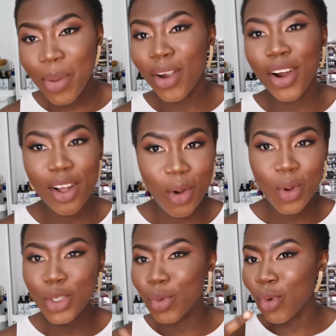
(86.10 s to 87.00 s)
your girl
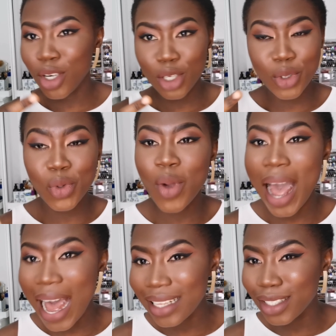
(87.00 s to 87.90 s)
watch 1 or 2
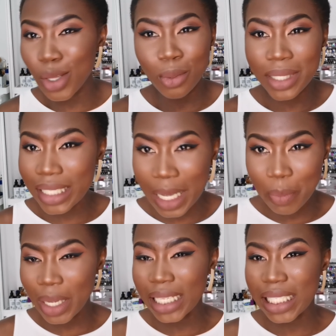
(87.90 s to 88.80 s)
ads, don't
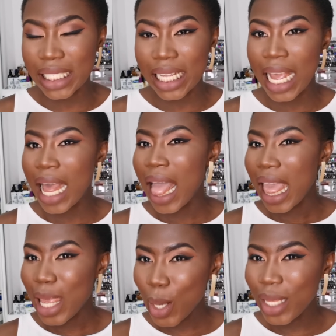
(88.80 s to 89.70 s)
skip it.
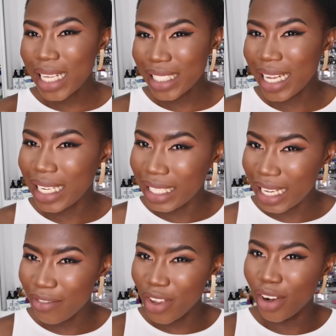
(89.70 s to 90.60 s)
You know, that can
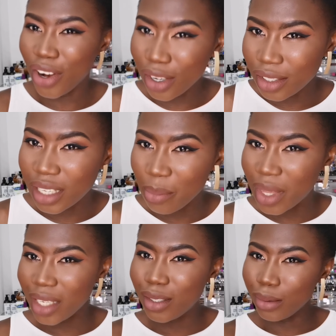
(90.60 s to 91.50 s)
give your girl
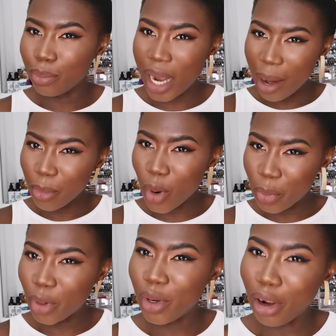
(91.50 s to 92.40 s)
something to buy more
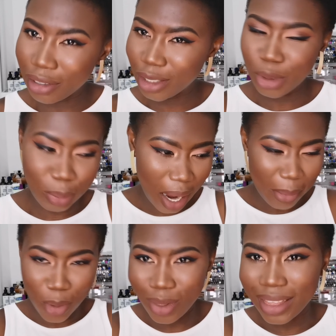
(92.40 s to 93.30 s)
products, to
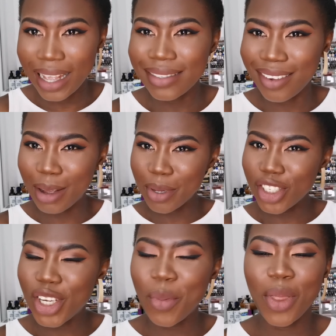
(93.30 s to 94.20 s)
buy more things to come
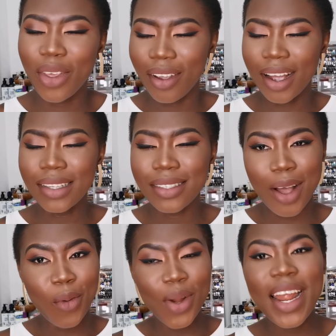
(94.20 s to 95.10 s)
and share with you guys.
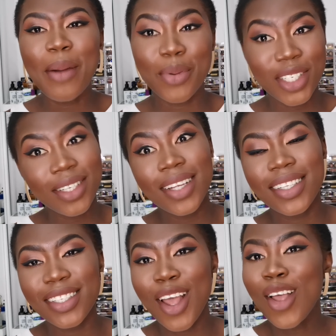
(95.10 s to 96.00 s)
So I really
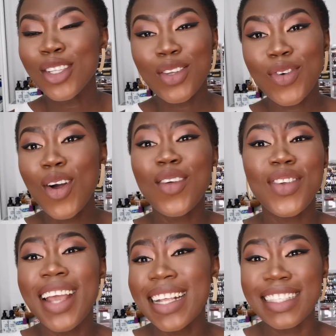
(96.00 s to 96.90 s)
appreciate it. So for all
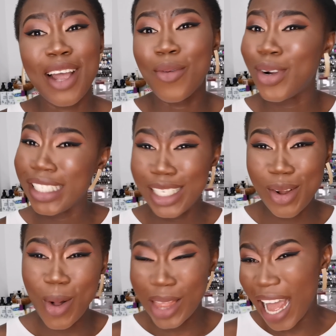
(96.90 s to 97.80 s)
of you guys that are
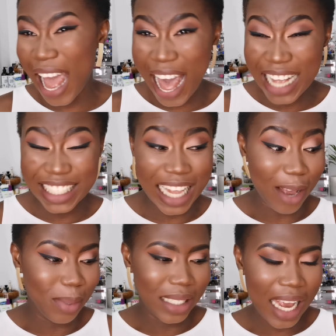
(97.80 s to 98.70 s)
watching all the ads,
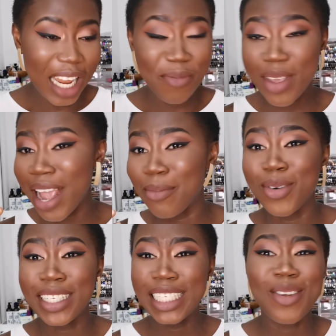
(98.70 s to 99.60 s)
that will be telling me I'm
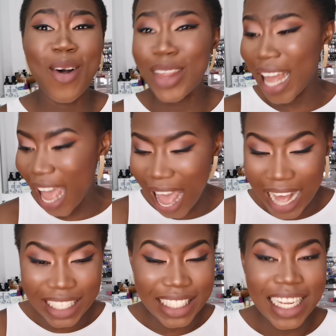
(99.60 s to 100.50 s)
watching all the
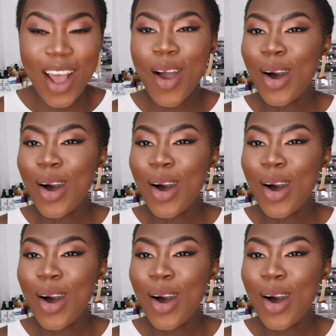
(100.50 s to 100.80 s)
ads